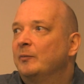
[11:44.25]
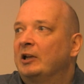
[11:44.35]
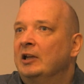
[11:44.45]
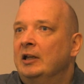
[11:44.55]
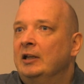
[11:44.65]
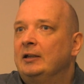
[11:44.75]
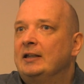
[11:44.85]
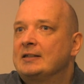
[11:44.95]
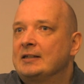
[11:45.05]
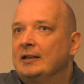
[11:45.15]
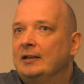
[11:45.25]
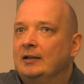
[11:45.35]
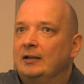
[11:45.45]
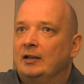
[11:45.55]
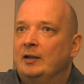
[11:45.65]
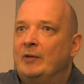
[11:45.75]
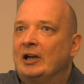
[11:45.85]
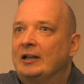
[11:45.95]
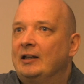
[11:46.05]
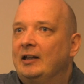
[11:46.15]
But this
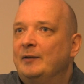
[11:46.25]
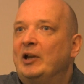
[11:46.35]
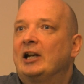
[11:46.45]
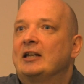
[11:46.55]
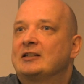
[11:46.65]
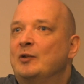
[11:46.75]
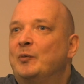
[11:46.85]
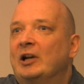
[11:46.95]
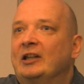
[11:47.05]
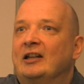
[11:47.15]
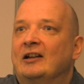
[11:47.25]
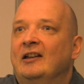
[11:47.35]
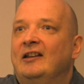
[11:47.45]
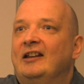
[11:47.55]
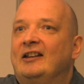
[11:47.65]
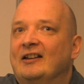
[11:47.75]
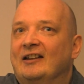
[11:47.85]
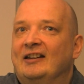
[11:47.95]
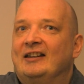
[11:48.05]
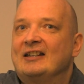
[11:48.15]
emergency operator,
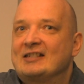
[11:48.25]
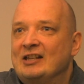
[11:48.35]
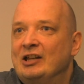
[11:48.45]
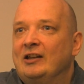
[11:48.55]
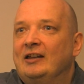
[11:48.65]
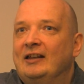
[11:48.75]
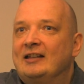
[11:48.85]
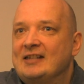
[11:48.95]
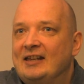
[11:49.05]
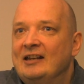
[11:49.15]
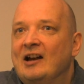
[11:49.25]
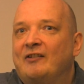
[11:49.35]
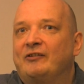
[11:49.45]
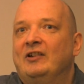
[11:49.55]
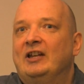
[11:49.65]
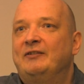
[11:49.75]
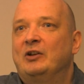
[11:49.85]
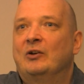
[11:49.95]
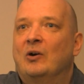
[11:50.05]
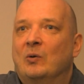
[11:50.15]
it's enough if
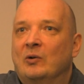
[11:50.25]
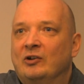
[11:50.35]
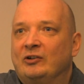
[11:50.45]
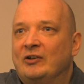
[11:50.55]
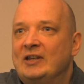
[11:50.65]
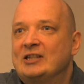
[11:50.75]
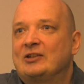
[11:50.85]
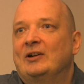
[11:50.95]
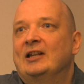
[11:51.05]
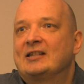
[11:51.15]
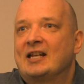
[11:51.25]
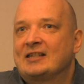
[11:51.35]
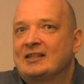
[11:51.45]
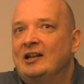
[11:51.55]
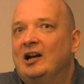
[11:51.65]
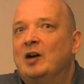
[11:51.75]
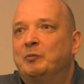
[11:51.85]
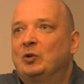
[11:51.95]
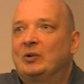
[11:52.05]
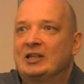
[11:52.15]
you know the history just
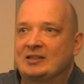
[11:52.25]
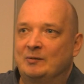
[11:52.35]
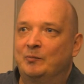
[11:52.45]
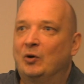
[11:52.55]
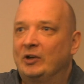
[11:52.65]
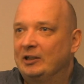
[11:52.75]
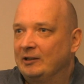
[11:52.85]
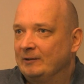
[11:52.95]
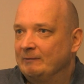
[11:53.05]
up to this point.